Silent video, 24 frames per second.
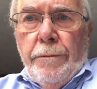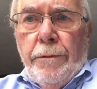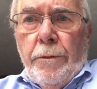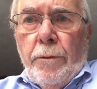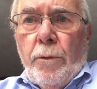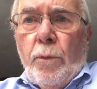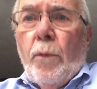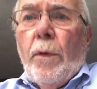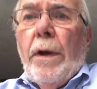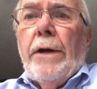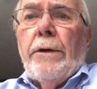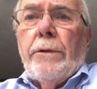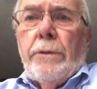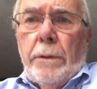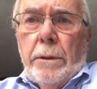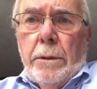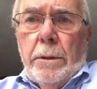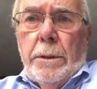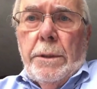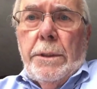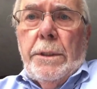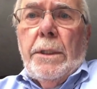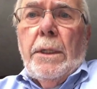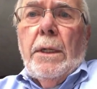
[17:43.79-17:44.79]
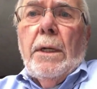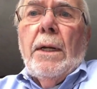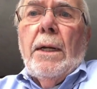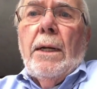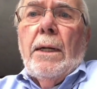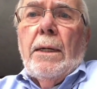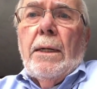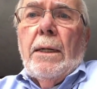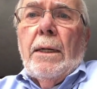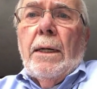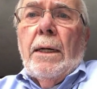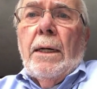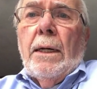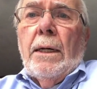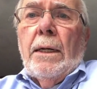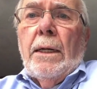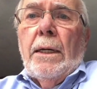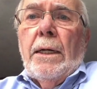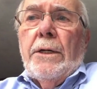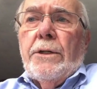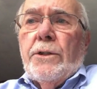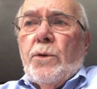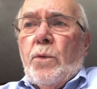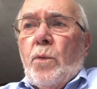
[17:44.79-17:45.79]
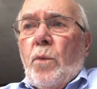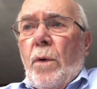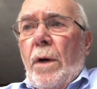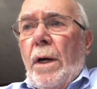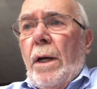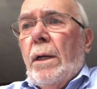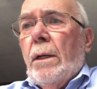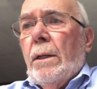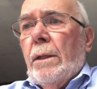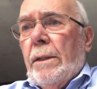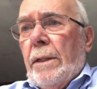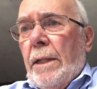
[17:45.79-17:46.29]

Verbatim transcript: for renters uh, as well.